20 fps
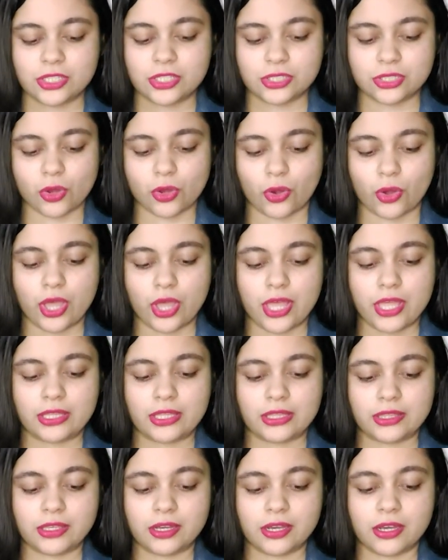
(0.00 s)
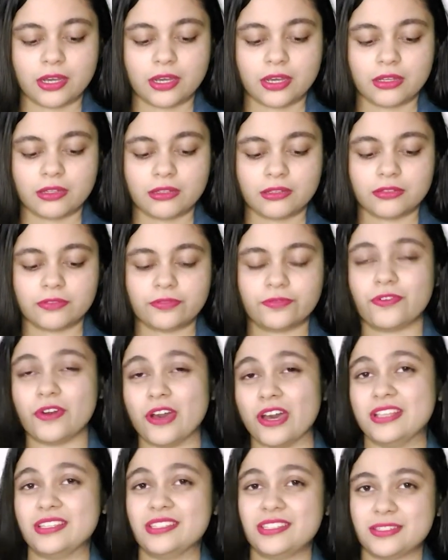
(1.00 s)
So the
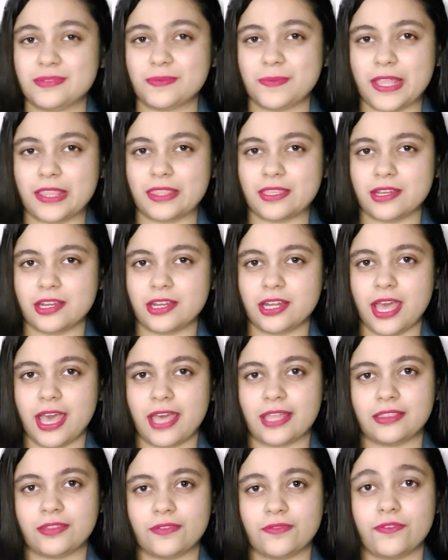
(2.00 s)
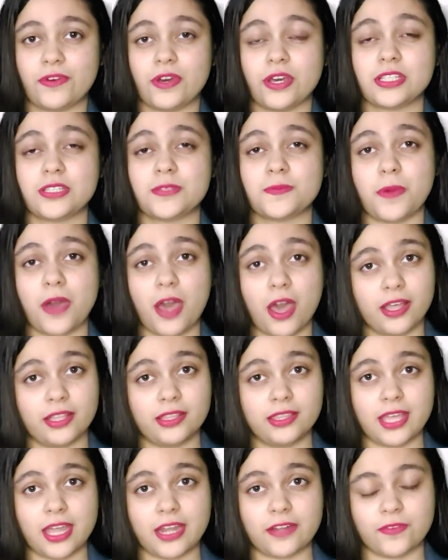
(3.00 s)
first method and the first
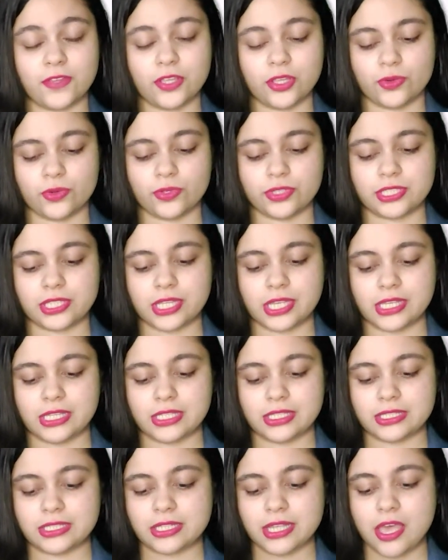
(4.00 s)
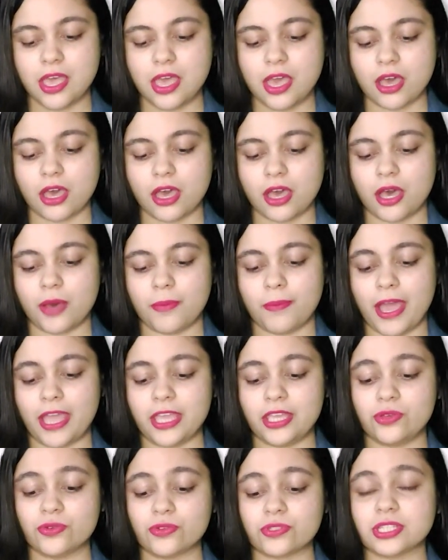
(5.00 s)
part that we use is
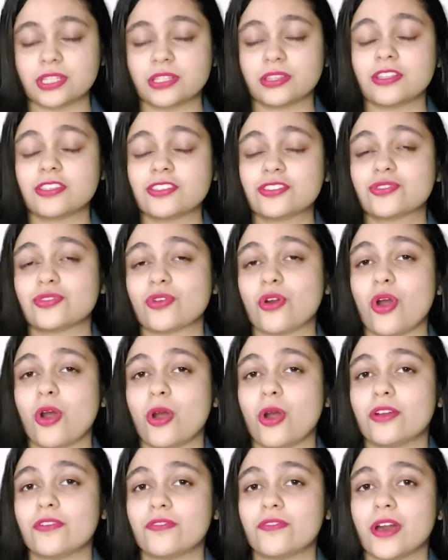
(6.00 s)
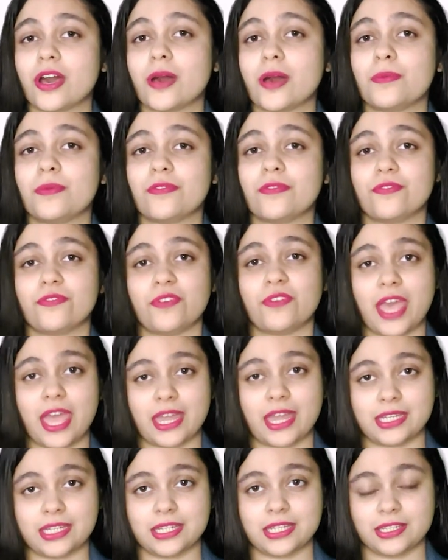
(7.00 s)
by using the strong verb
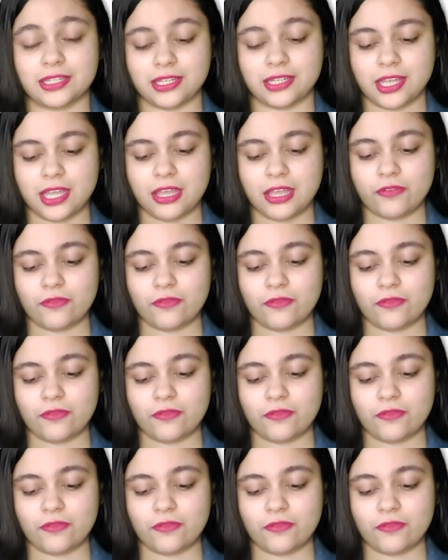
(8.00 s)
werden.